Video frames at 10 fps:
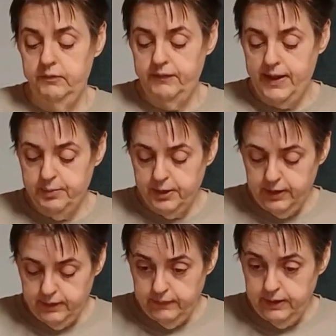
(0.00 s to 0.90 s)
fabric,
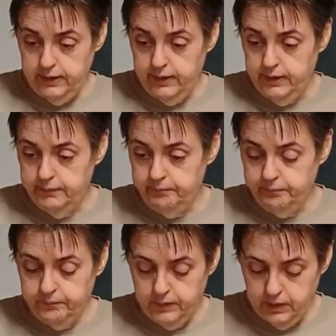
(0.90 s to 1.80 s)
in the
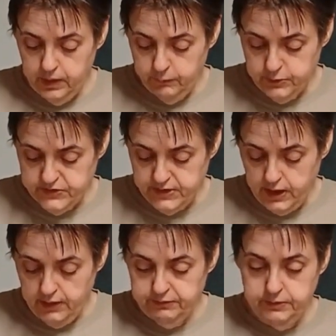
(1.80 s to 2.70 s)
Comfort
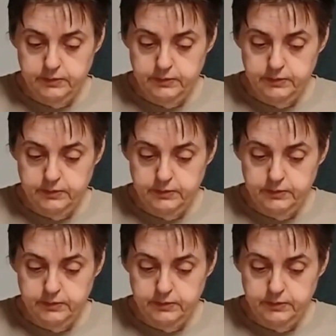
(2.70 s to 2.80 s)
Soft.